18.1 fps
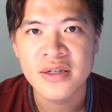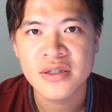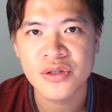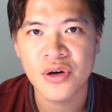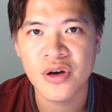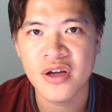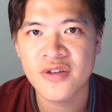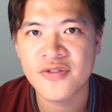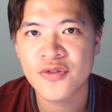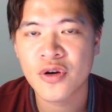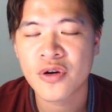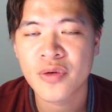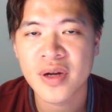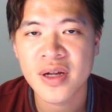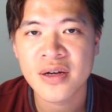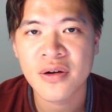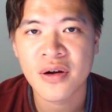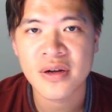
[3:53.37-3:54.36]
So if your
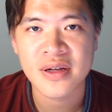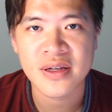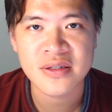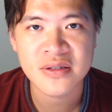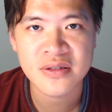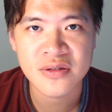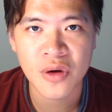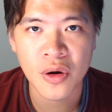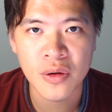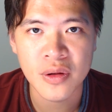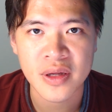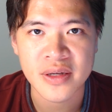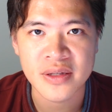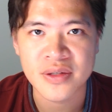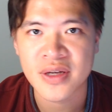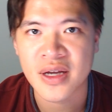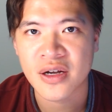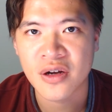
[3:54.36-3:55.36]
credit card gets
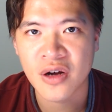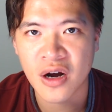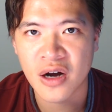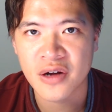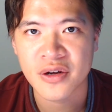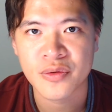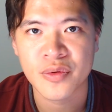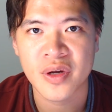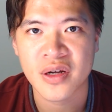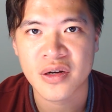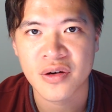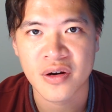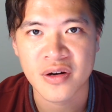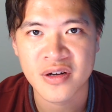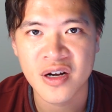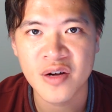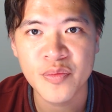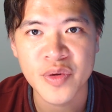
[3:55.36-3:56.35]
stolen, you can call the credit
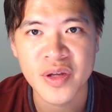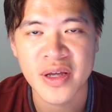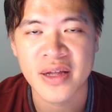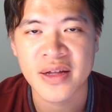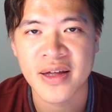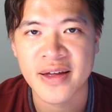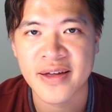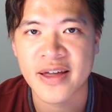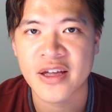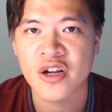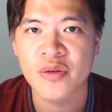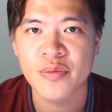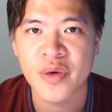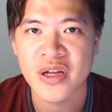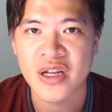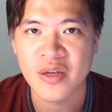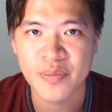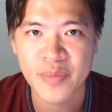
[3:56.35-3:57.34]
card company and you can get your
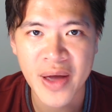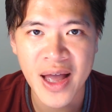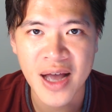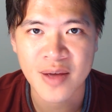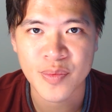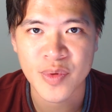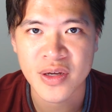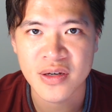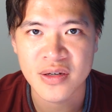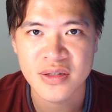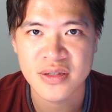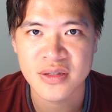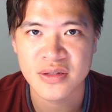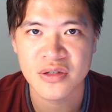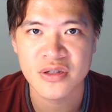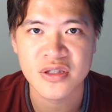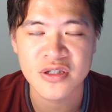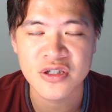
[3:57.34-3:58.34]
money back because
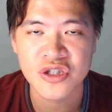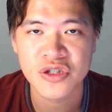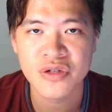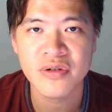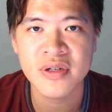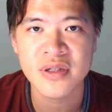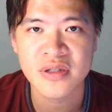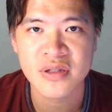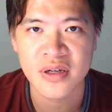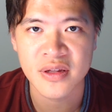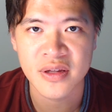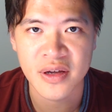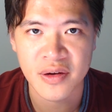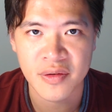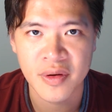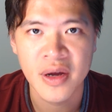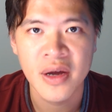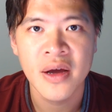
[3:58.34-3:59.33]
there's insurance on
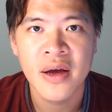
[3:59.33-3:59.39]
there.